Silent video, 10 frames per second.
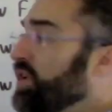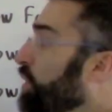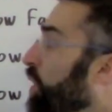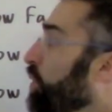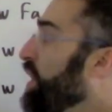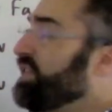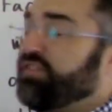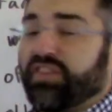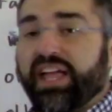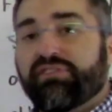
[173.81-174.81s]
or what
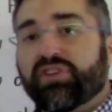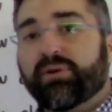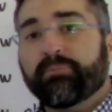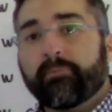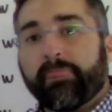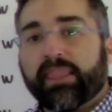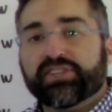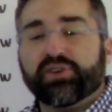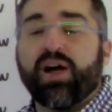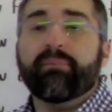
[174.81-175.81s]
flavor.
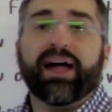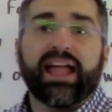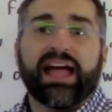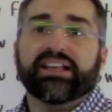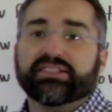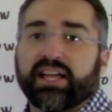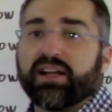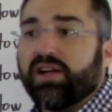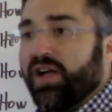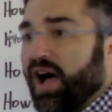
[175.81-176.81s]
So I might ask
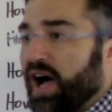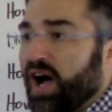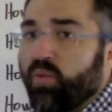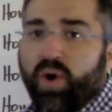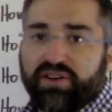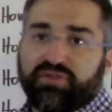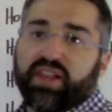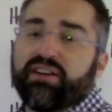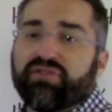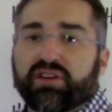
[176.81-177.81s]
like, what
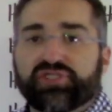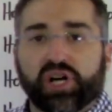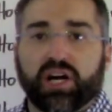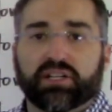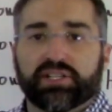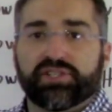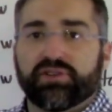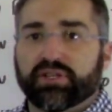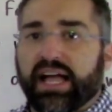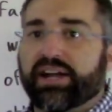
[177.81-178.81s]
flavor of chocolate do
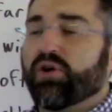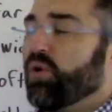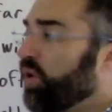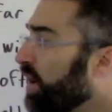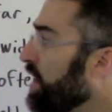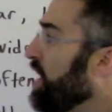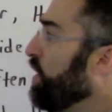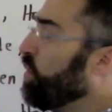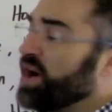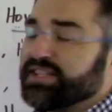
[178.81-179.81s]
you like? Or
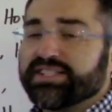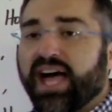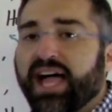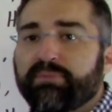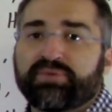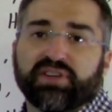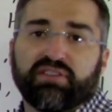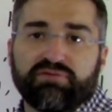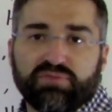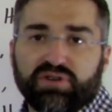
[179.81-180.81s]
what types
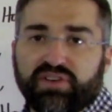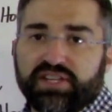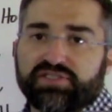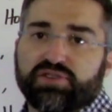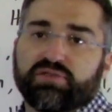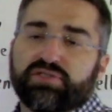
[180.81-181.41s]
of movies do you